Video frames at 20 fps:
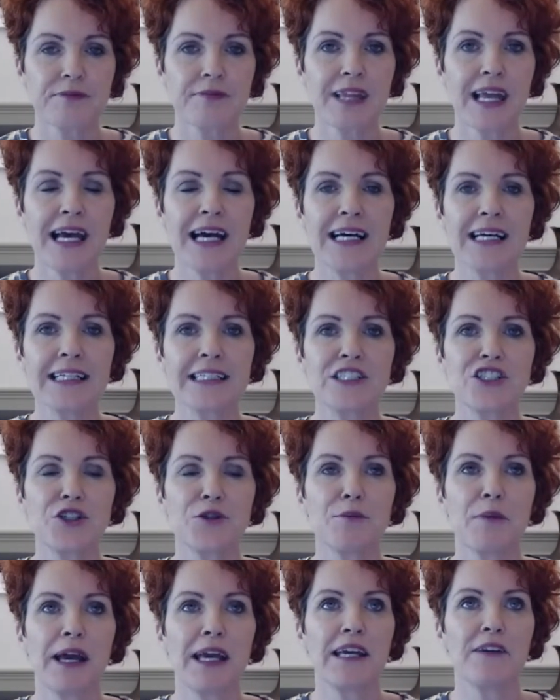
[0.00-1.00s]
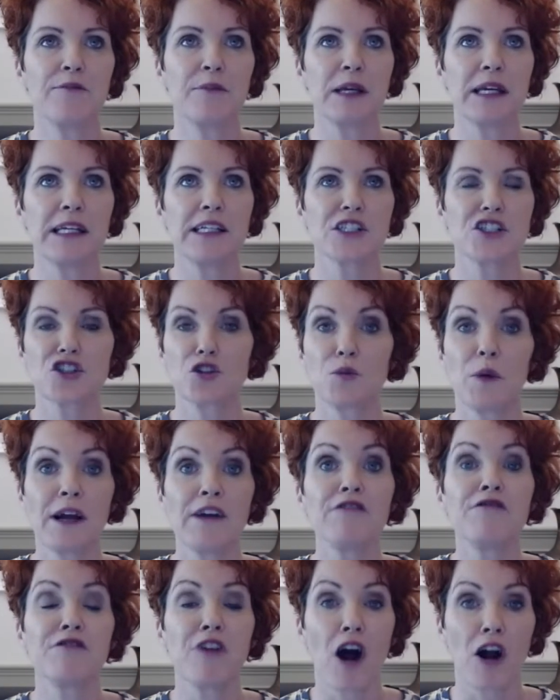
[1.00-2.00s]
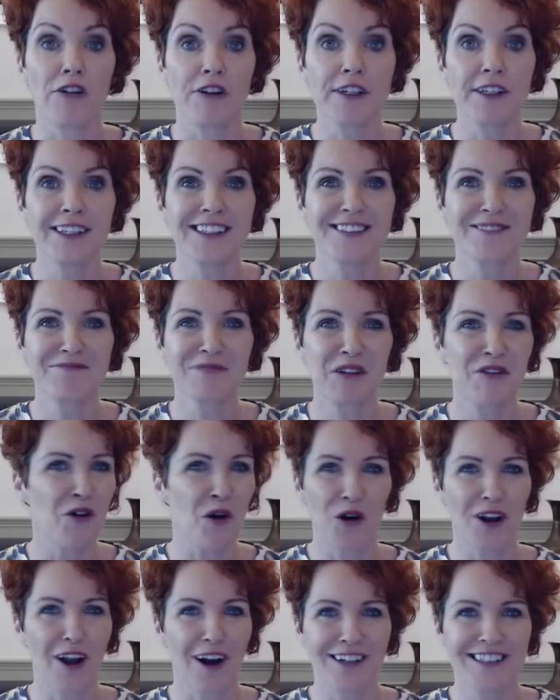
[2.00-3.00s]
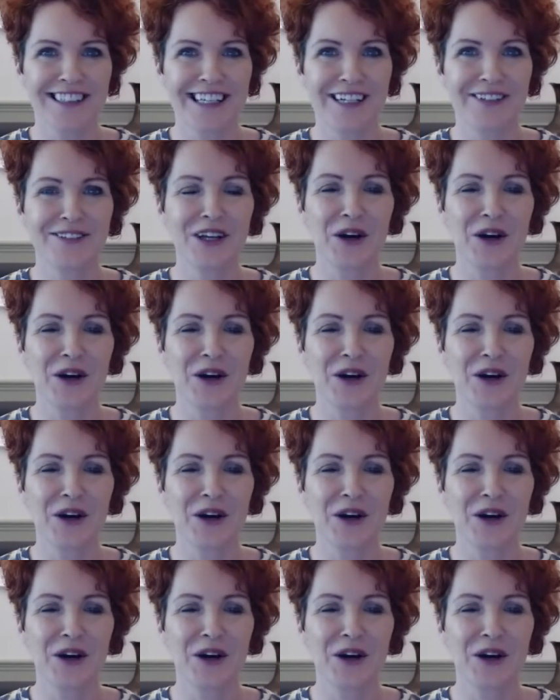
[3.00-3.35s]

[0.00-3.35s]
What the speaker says: and you may have been somewhere foreign before lockdown,